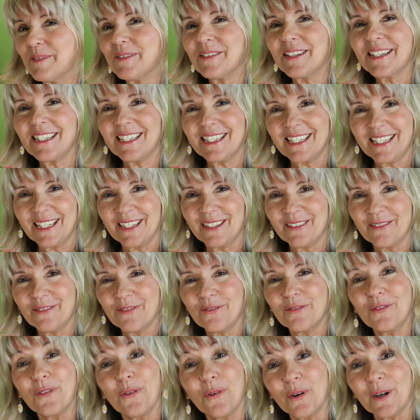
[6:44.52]
of sin
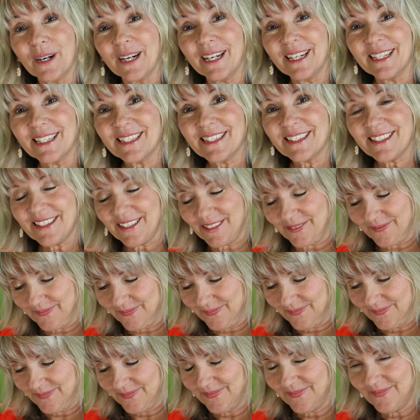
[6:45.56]
for us.
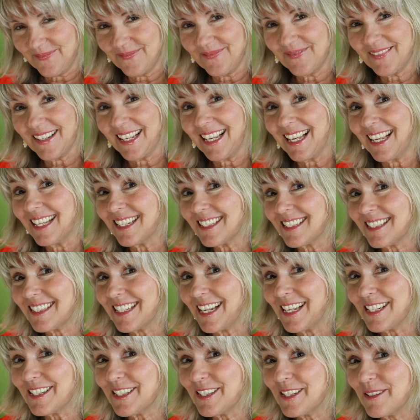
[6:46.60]
It
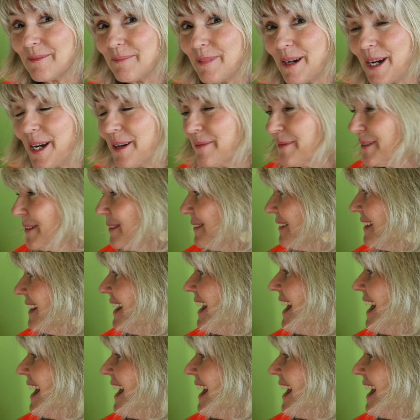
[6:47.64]
says in the Bible